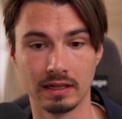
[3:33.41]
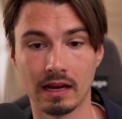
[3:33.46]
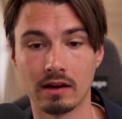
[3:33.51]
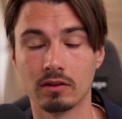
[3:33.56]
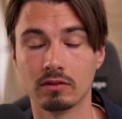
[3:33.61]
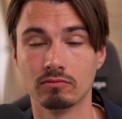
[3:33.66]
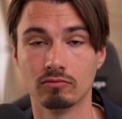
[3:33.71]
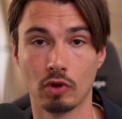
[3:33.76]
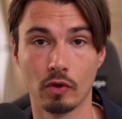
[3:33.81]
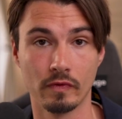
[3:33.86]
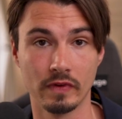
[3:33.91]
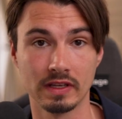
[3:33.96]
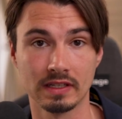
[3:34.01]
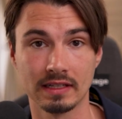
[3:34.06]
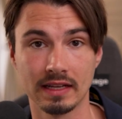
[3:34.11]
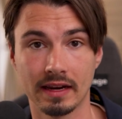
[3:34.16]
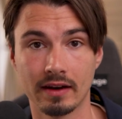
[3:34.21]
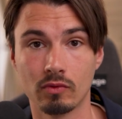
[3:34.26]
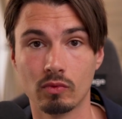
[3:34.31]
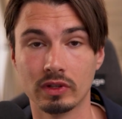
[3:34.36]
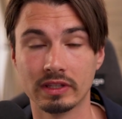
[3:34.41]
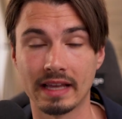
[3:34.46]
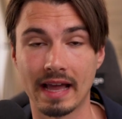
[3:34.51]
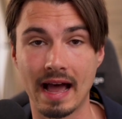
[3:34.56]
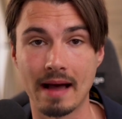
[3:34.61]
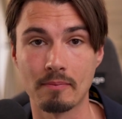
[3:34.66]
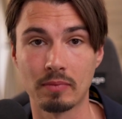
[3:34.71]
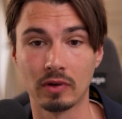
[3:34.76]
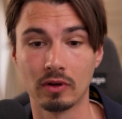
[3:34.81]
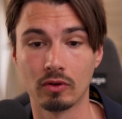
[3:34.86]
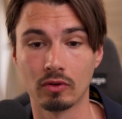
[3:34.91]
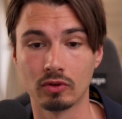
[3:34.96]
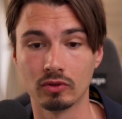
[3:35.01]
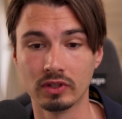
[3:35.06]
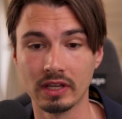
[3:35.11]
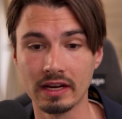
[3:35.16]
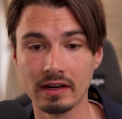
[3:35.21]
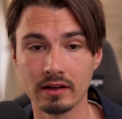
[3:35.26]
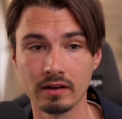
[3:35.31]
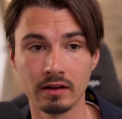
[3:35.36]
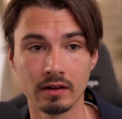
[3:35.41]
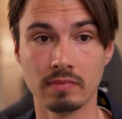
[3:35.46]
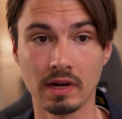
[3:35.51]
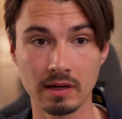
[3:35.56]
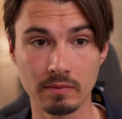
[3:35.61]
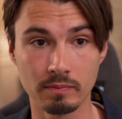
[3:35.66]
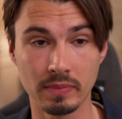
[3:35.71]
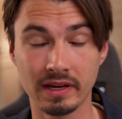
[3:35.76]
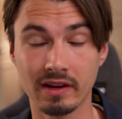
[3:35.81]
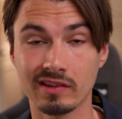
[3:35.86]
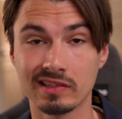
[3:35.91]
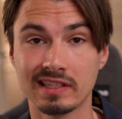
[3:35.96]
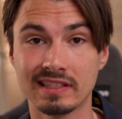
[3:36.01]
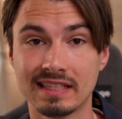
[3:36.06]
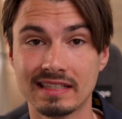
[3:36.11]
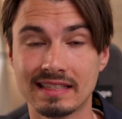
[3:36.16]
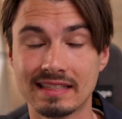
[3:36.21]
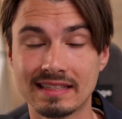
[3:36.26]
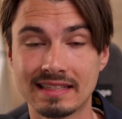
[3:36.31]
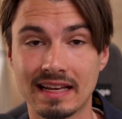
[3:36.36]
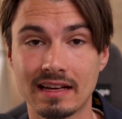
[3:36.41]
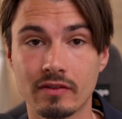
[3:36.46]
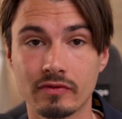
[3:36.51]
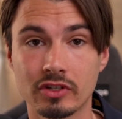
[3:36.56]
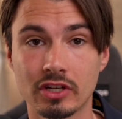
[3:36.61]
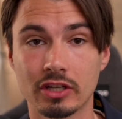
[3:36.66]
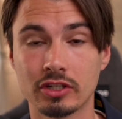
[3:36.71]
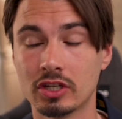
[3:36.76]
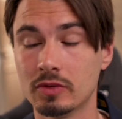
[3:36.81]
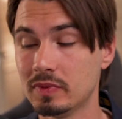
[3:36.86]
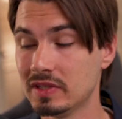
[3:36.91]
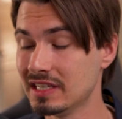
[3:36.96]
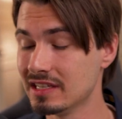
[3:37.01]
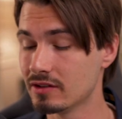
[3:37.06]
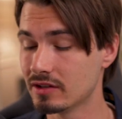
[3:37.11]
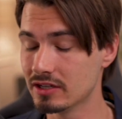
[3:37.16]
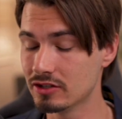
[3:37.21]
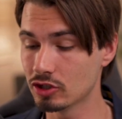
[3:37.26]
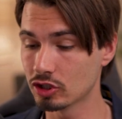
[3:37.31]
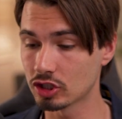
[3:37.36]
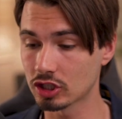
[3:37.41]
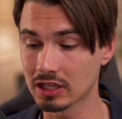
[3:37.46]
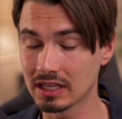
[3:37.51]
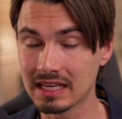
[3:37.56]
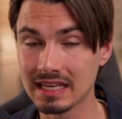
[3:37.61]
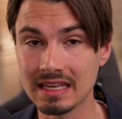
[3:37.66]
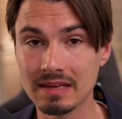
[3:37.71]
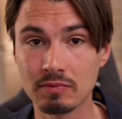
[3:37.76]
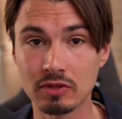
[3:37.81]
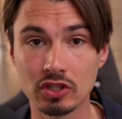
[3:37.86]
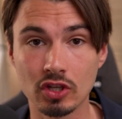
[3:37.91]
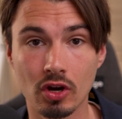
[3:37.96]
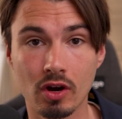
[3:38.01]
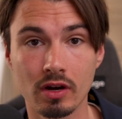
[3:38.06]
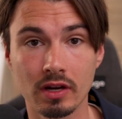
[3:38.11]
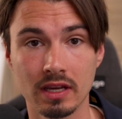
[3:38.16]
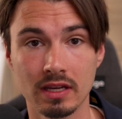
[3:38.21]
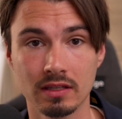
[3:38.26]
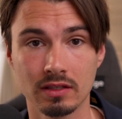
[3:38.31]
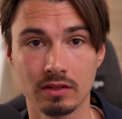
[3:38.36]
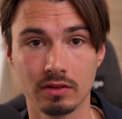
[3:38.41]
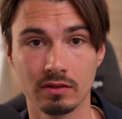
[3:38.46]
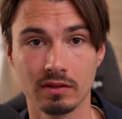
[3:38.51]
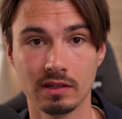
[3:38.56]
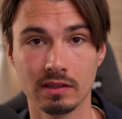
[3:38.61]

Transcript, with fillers: Now, obviously I don't want the Apple logo there, but because this is inside of ChatGPT, you can just keep talking to